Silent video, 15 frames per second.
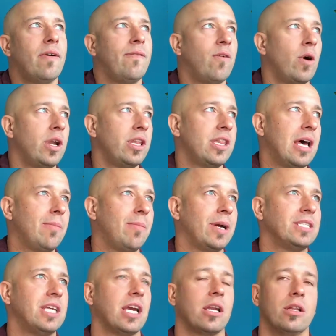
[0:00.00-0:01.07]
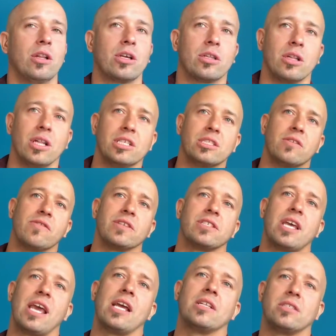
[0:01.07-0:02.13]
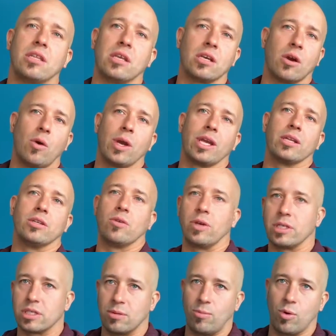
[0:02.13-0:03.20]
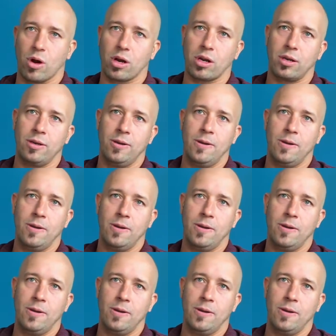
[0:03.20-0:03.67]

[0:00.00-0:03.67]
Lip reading: avoided that by taking a look at the list of the SANs and then going and doing some work.